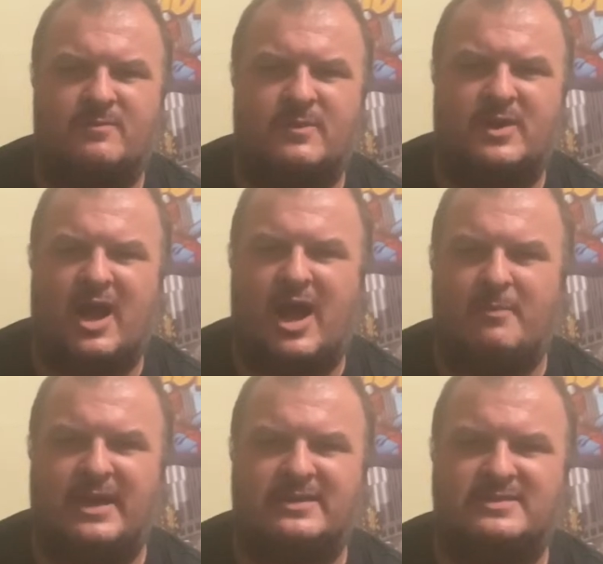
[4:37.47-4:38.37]

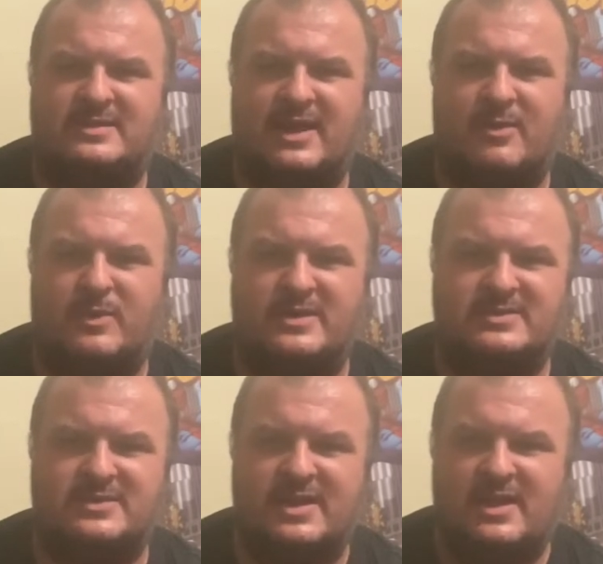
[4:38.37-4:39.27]
comics, there
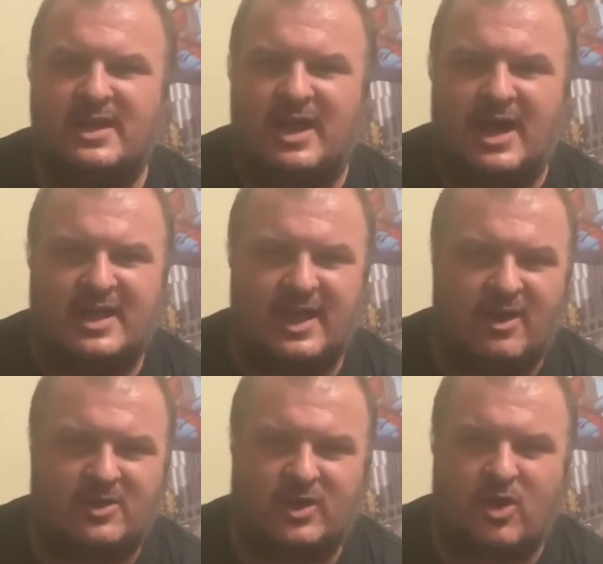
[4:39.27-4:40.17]
was a
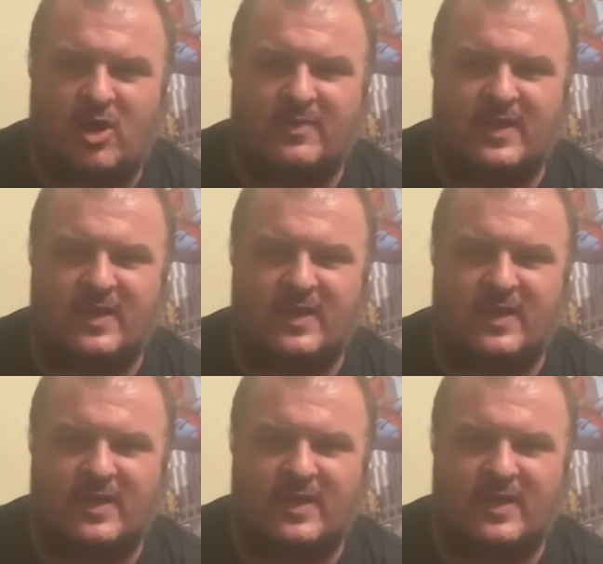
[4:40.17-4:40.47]
character called the